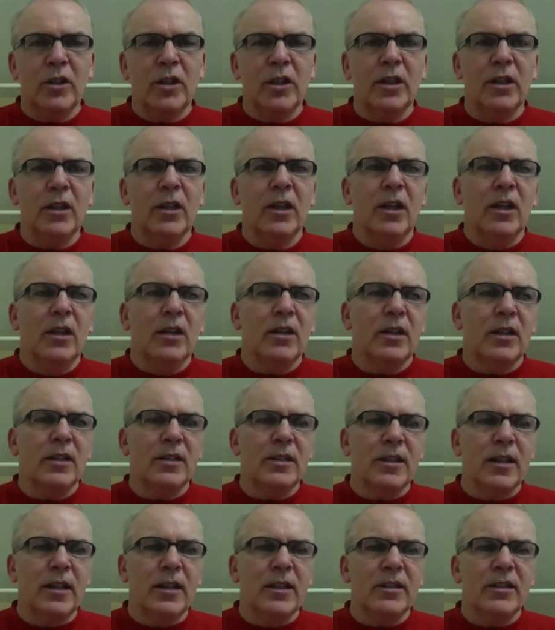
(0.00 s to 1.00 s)
let's say a
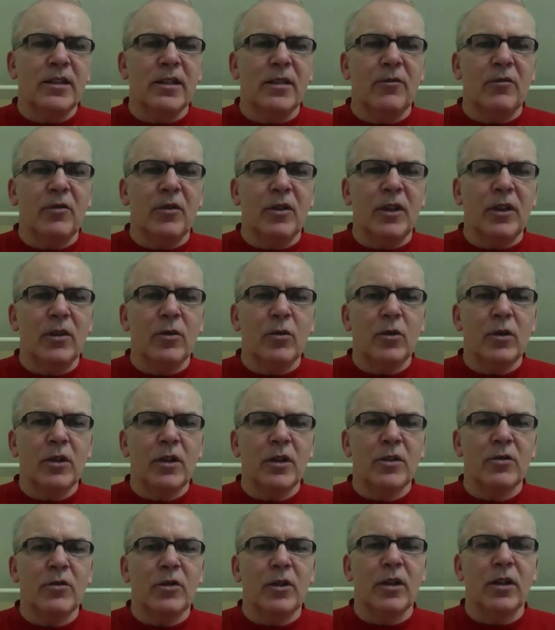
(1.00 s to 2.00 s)
symphony orchestra,
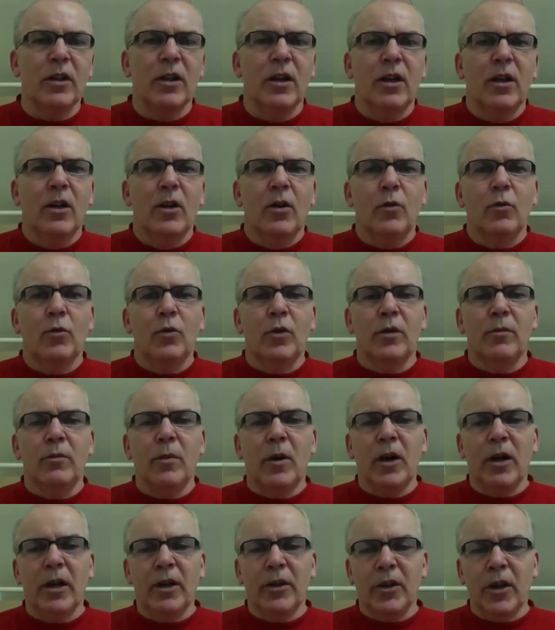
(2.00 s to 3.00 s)
whereby they
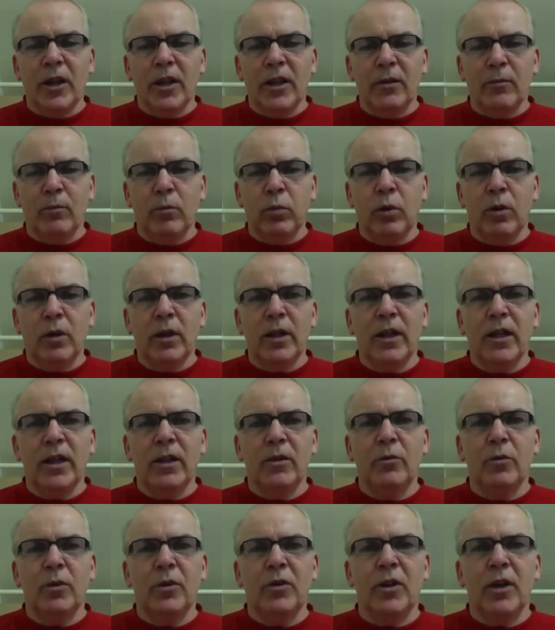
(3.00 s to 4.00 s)
can play with that
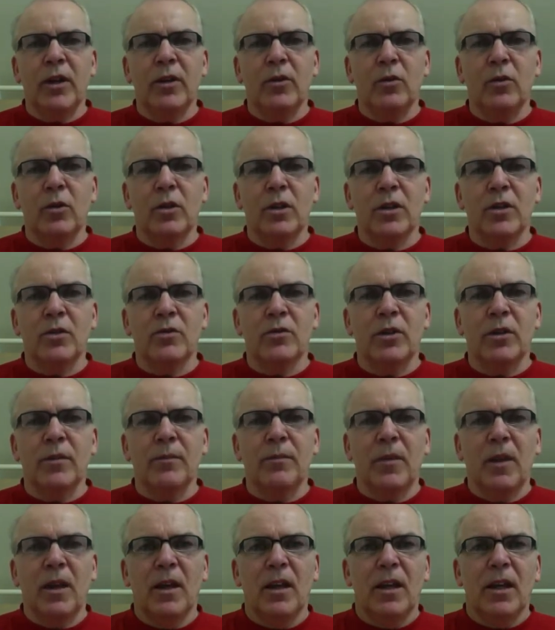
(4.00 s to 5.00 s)
orchestra. And
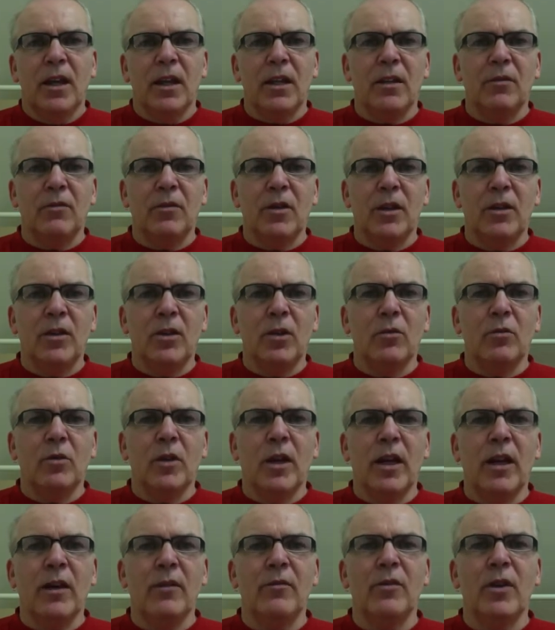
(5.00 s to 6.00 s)
if they don't have that
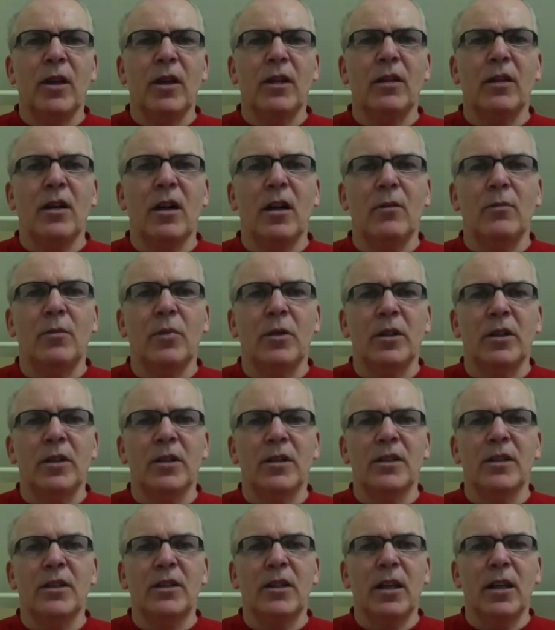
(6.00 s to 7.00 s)
competence, then
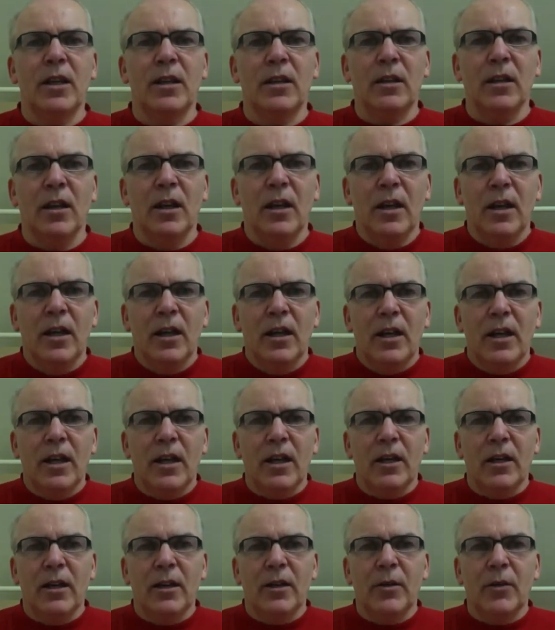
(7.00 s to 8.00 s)

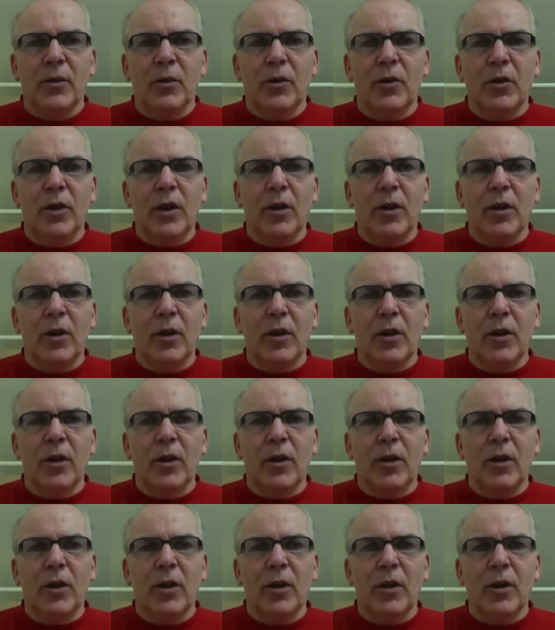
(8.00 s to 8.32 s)
they will